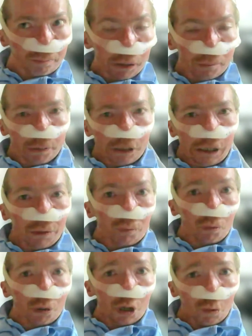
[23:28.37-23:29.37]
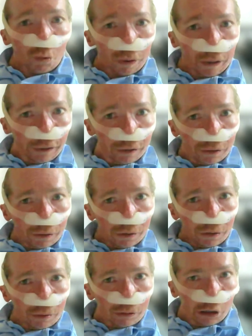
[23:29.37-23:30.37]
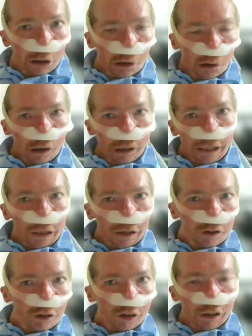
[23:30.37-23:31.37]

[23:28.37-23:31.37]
people I work with, colleagues,